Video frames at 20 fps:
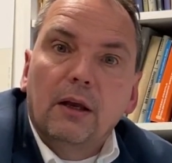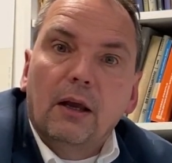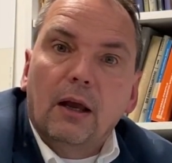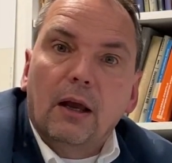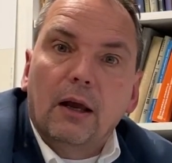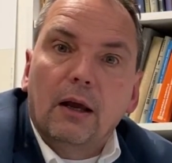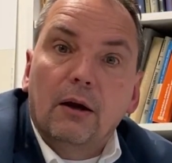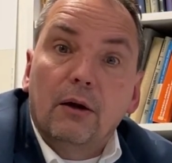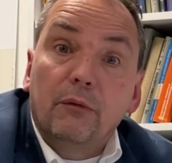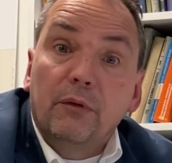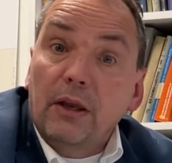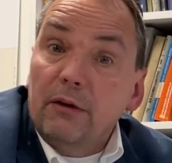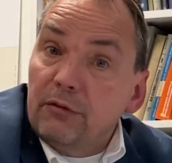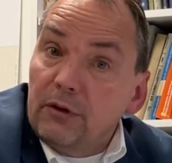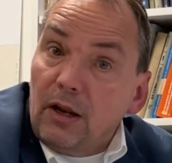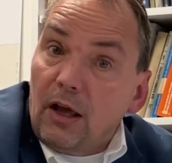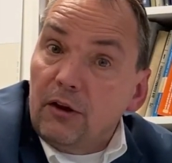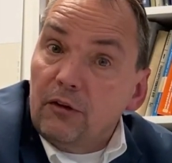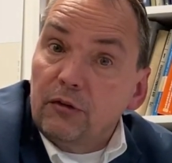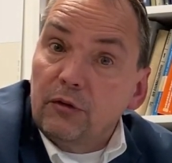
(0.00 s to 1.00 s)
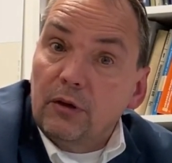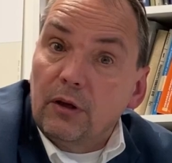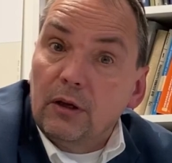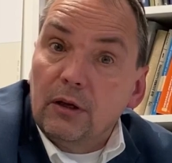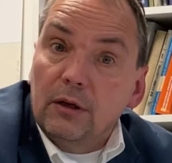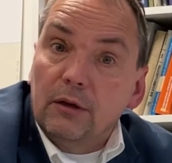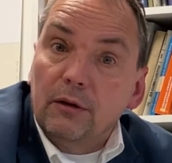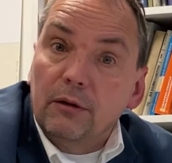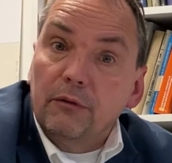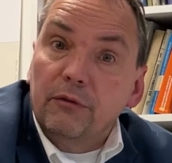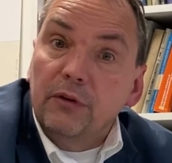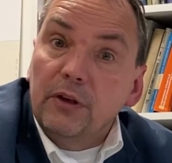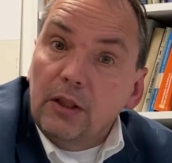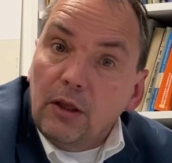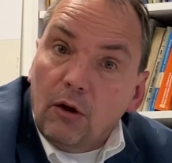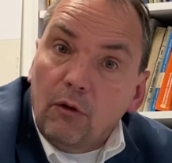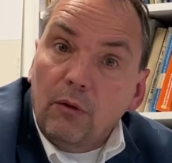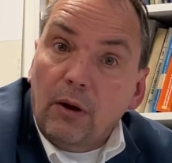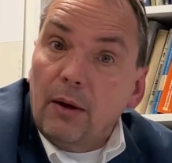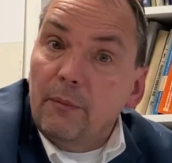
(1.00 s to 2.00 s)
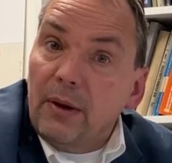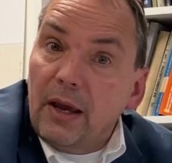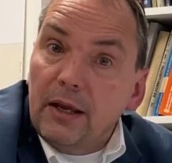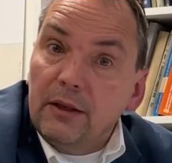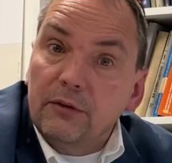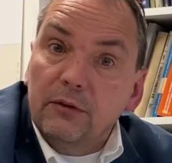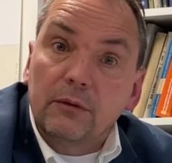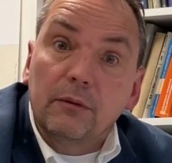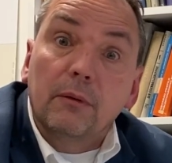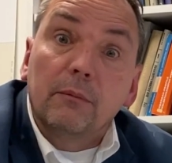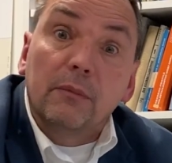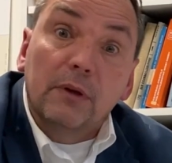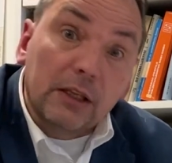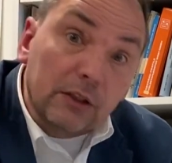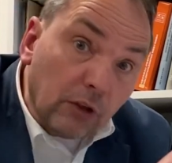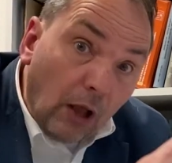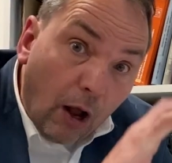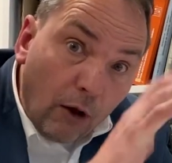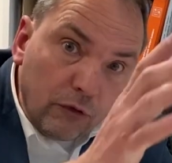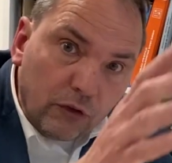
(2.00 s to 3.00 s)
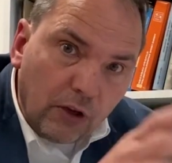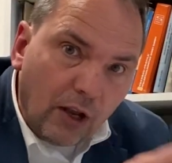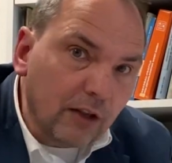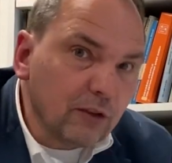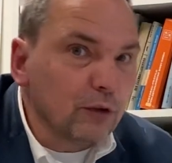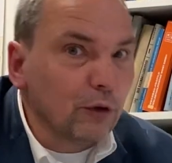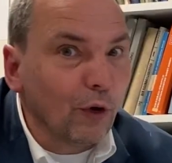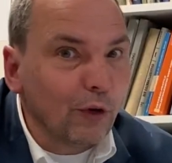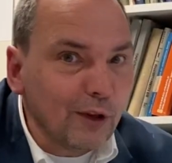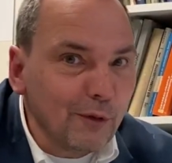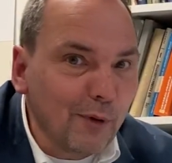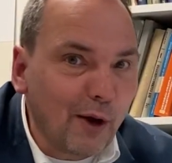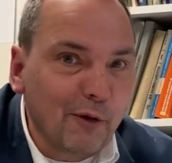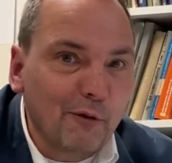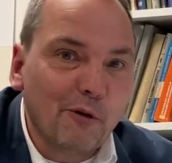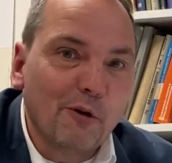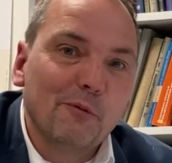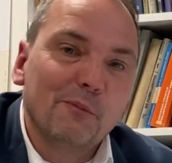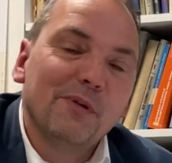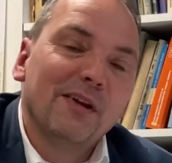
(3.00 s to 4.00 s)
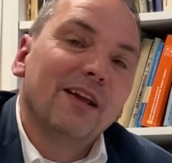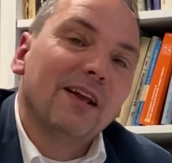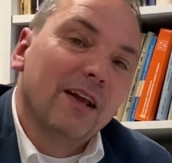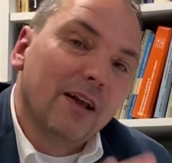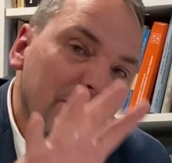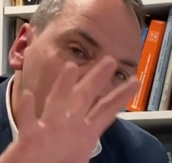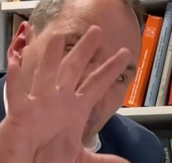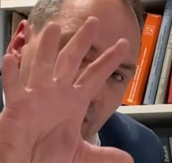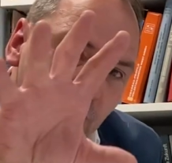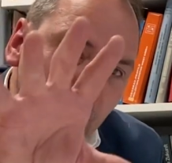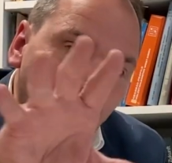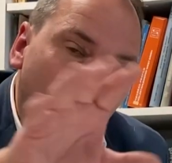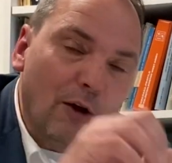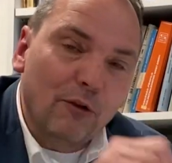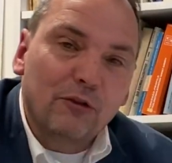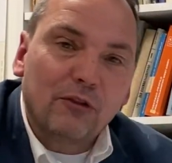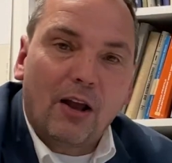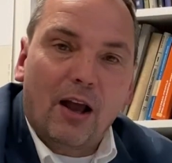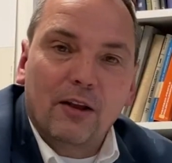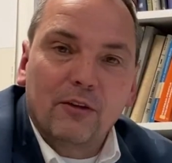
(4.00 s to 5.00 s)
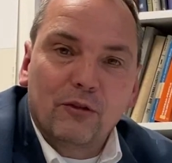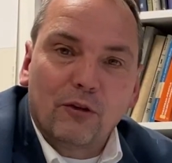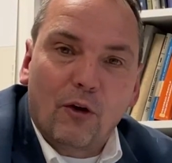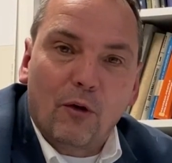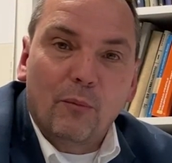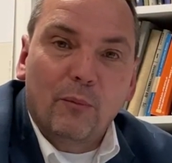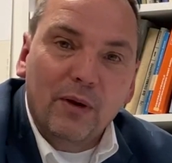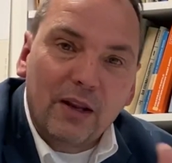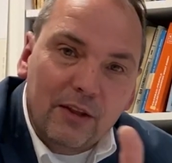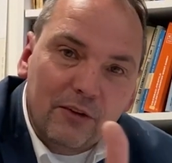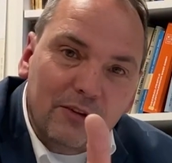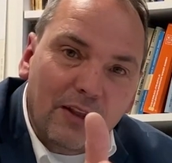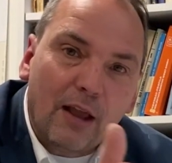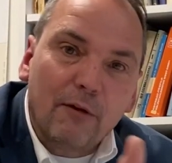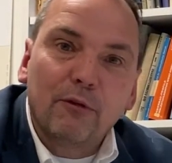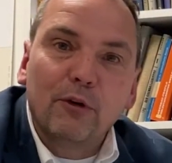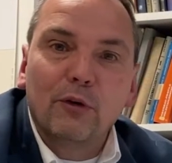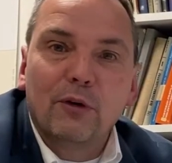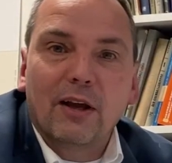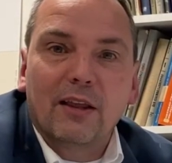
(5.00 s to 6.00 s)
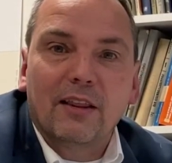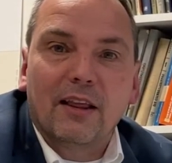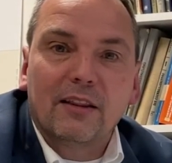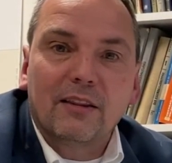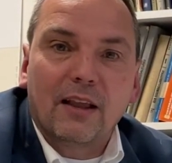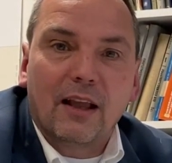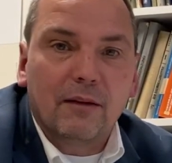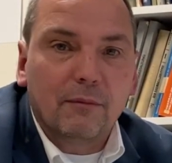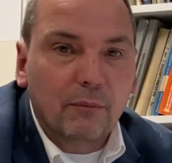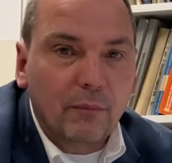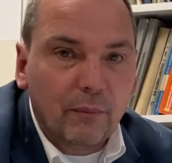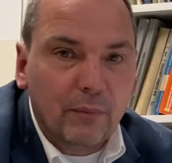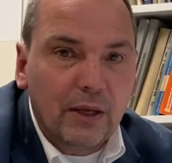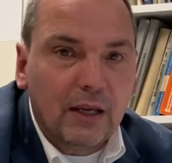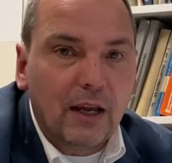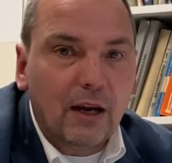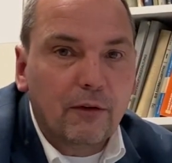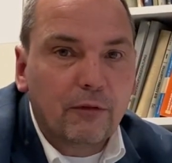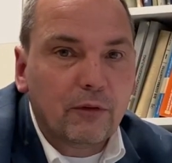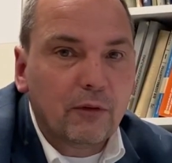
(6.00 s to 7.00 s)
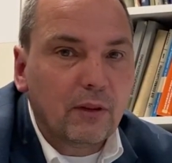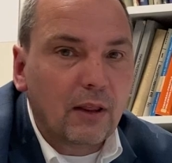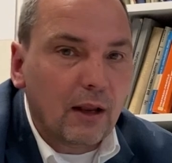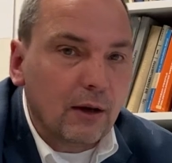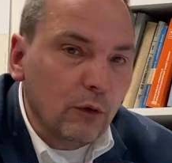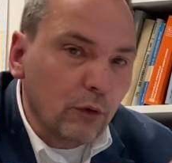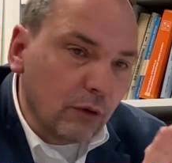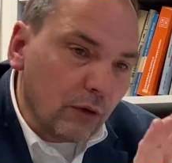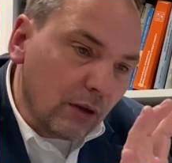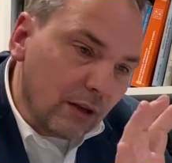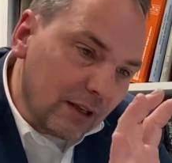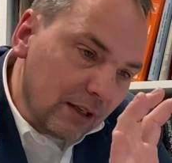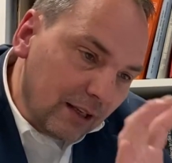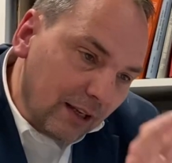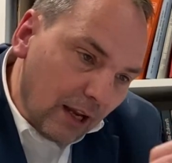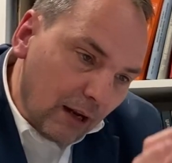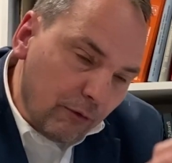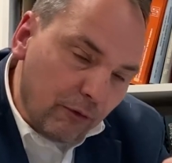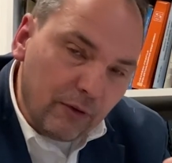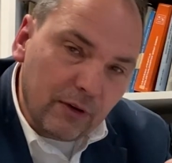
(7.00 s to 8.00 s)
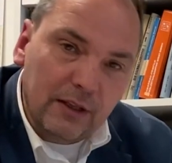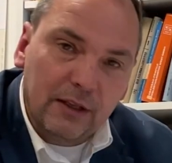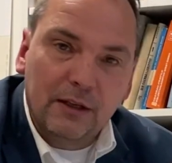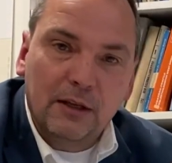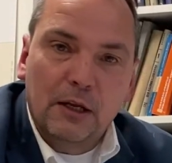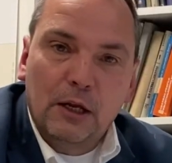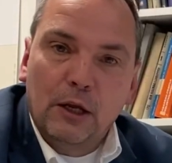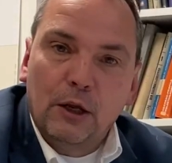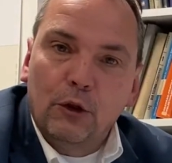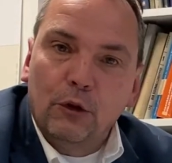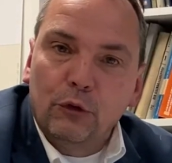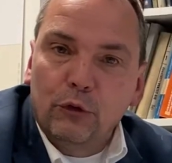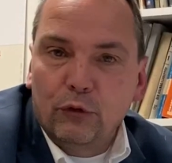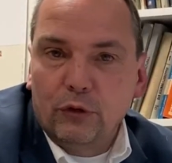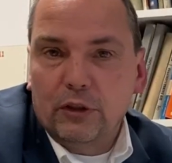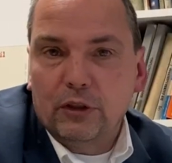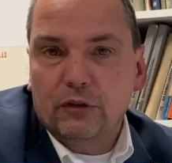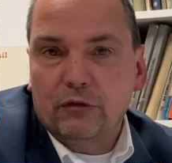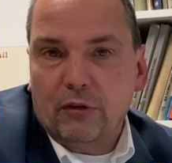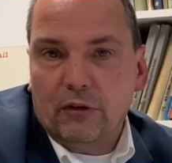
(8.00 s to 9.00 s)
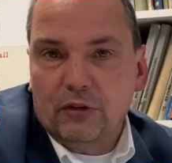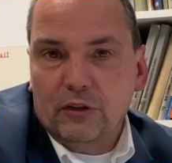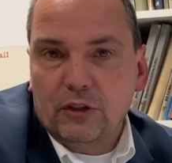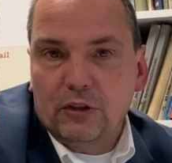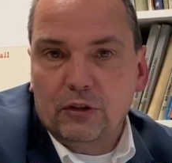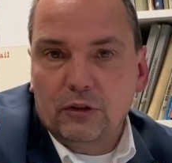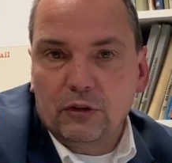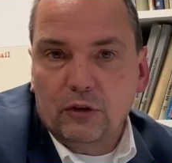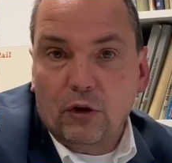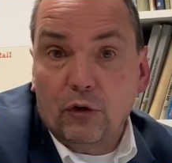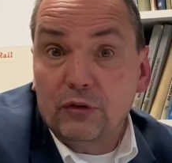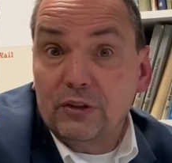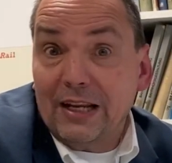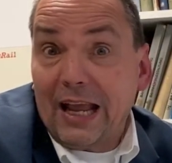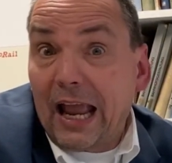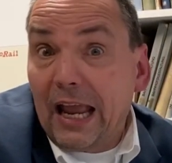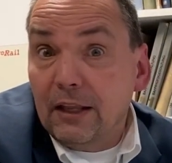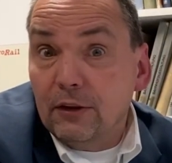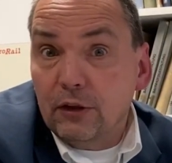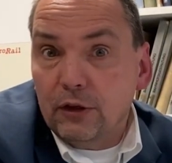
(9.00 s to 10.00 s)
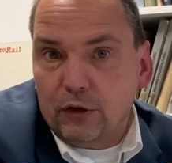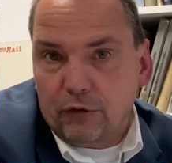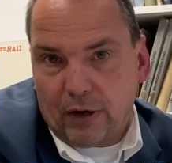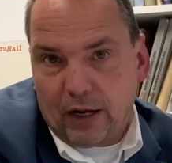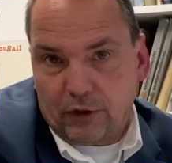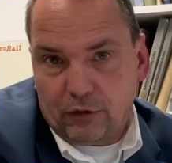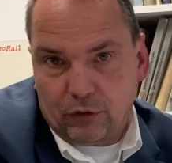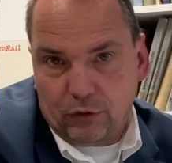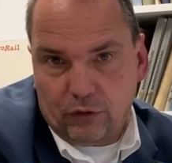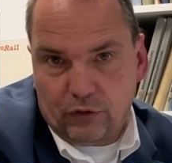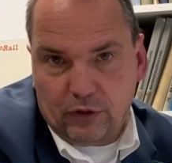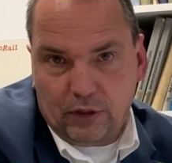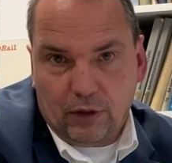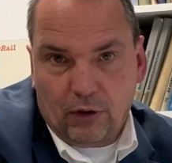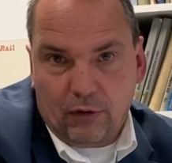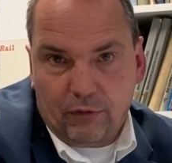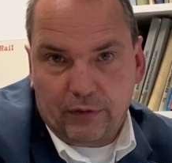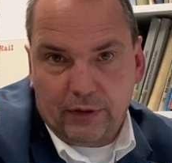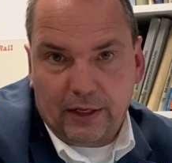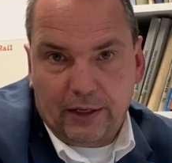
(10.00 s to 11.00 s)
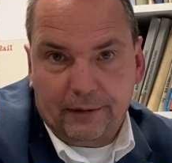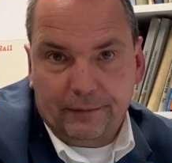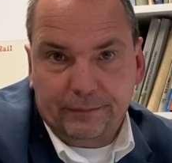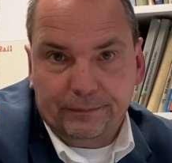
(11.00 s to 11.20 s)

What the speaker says: We have a nice video I made. It's outside, it's not in my room, but it's outside, so please have a look at that and be careful and look carefully to these transition zones and the cracks you see over there.